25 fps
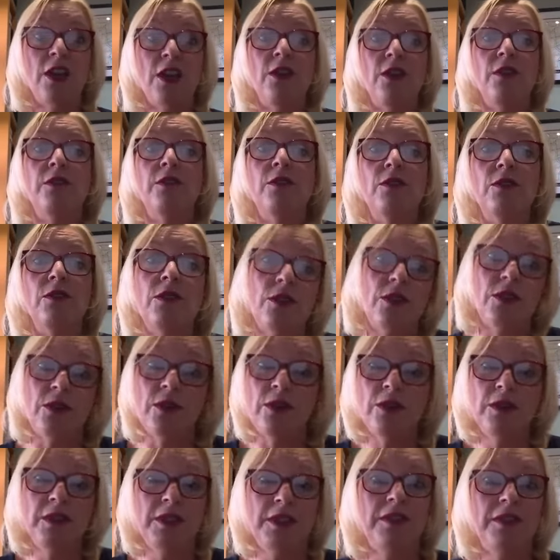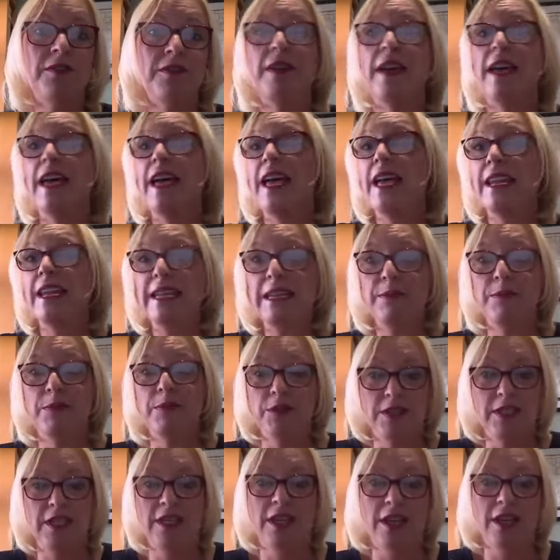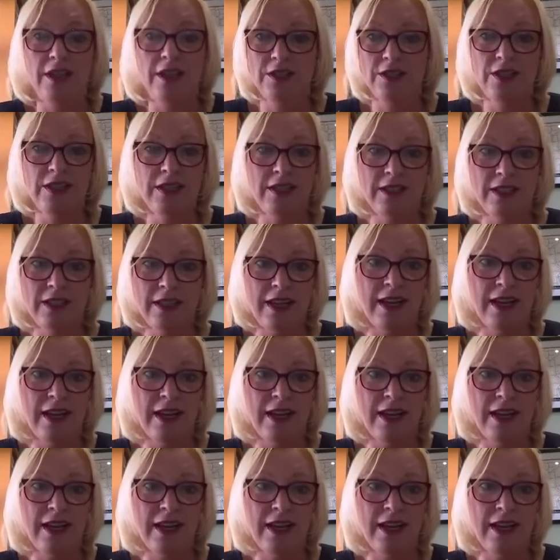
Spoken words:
overall that for anybody going to